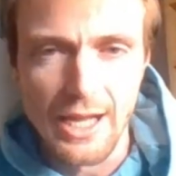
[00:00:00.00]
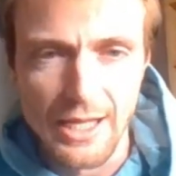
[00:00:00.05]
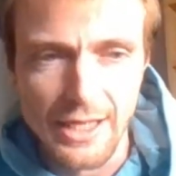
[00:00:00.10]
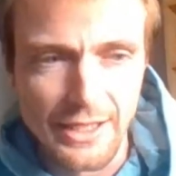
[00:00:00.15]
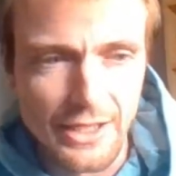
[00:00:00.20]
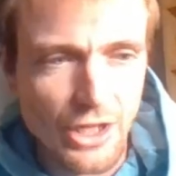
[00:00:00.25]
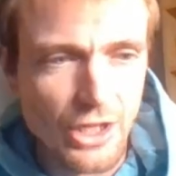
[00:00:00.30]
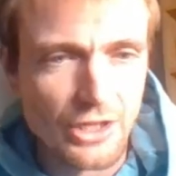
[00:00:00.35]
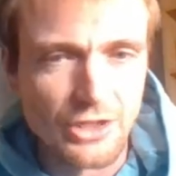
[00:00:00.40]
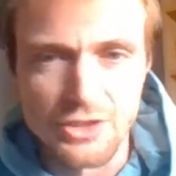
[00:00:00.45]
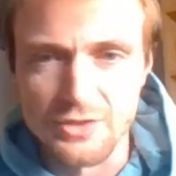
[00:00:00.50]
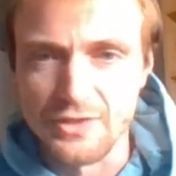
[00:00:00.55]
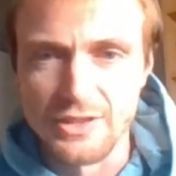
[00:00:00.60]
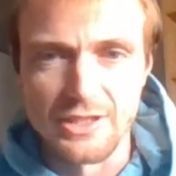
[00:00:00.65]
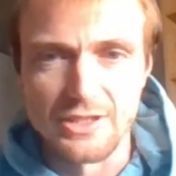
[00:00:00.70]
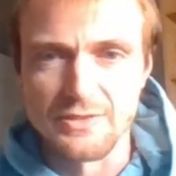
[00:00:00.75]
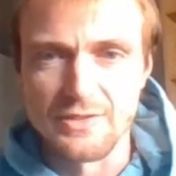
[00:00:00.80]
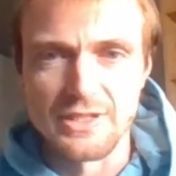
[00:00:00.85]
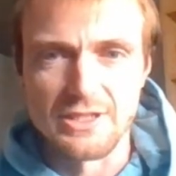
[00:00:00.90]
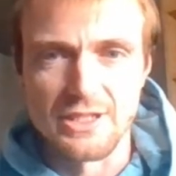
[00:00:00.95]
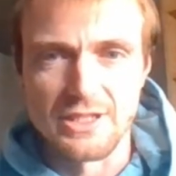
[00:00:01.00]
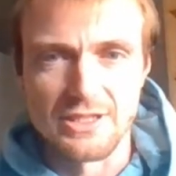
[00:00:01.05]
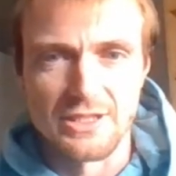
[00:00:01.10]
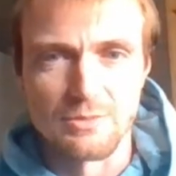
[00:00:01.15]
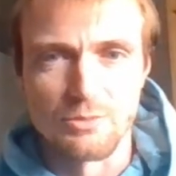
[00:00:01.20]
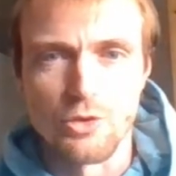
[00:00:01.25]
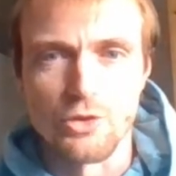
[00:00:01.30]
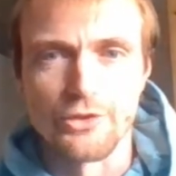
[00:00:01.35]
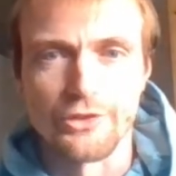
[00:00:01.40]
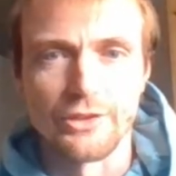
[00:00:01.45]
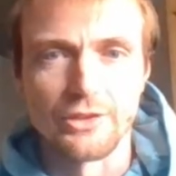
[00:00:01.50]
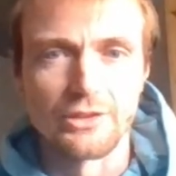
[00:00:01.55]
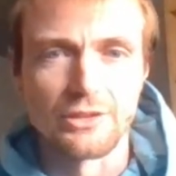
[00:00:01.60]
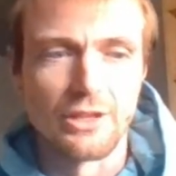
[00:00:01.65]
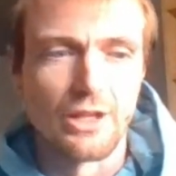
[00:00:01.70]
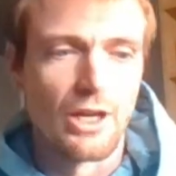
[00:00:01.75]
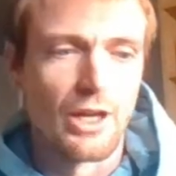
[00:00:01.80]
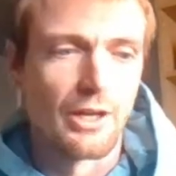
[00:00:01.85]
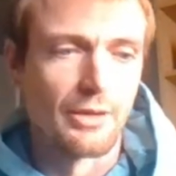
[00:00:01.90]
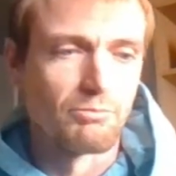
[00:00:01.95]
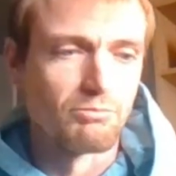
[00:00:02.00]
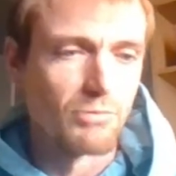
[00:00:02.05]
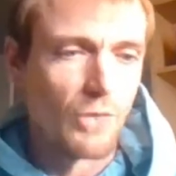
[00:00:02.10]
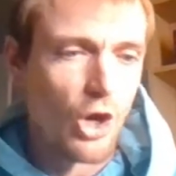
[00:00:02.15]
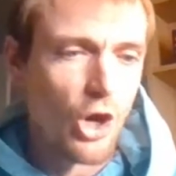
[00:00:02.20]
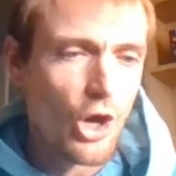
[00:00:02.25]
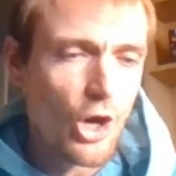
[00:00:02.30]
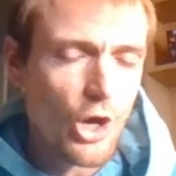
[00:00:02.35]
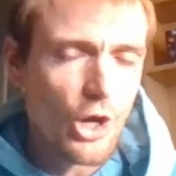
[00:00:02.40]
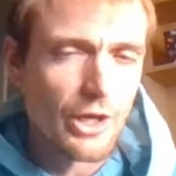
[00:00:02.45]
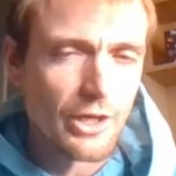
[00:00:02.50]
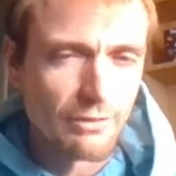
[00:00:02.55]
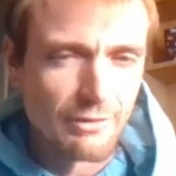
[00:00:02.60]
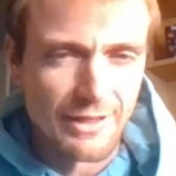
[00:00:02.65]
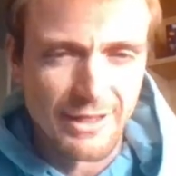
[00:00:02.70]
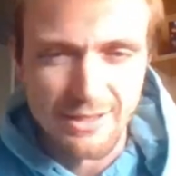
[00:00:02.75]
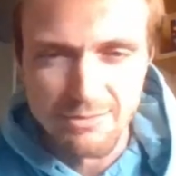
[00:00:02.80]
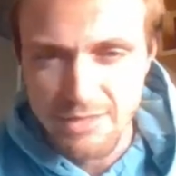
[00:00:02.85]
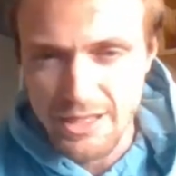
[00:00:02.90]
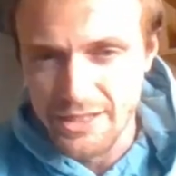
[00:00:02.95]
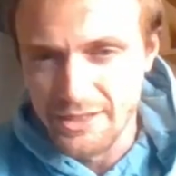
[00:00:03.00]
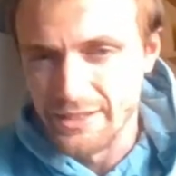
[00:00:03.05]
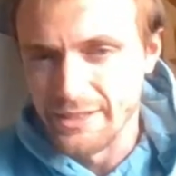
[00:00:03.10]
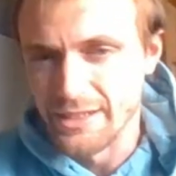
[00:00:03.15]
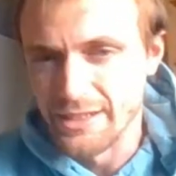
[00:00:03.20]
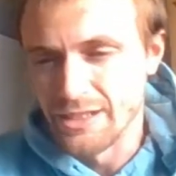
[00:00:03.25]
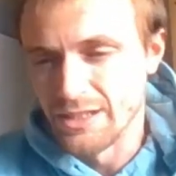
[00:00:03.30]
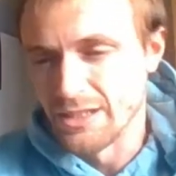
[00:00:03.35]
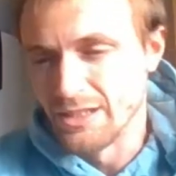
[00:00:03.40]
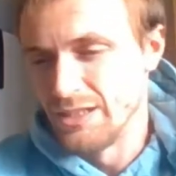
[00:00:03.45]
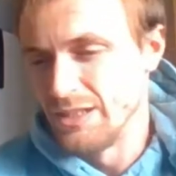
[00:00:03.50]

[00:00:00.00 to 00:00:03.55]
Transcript: And I just think it's a fantastic product. I highly recommend it.